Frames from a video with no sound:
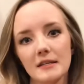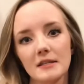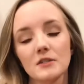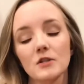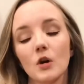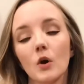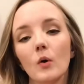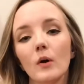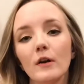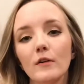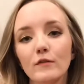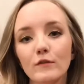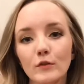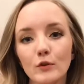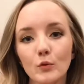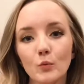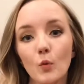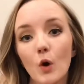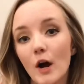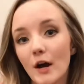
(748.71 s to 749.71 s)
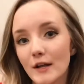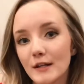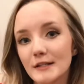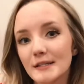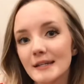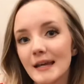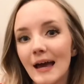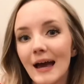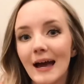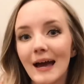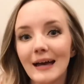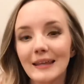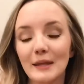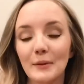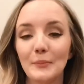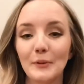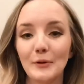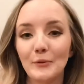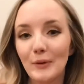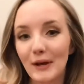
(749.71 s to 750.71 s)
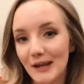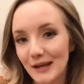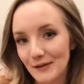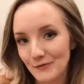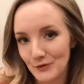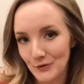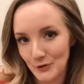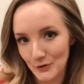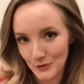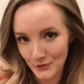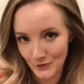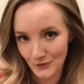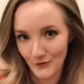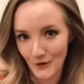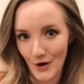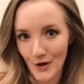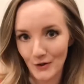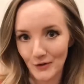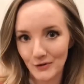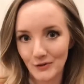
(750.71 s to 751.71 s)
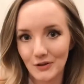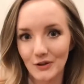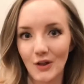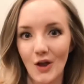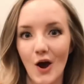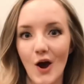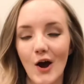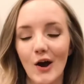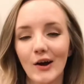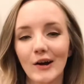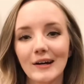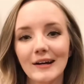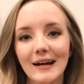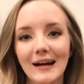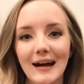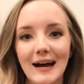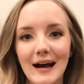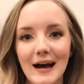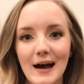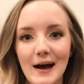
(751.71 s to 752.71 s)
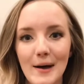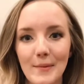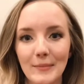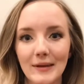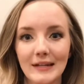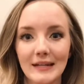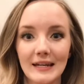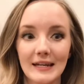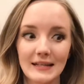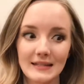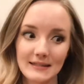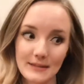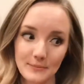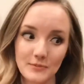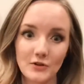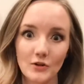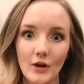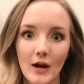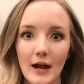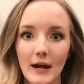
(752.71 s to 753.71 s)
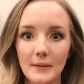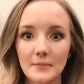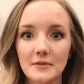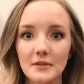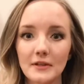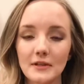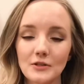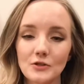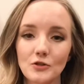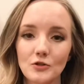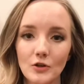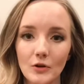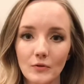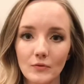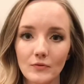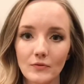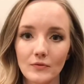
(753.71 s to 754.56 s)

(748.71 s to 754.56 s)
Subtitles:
So if you want, that'd be great if you followed along and hit subscribe so that you don't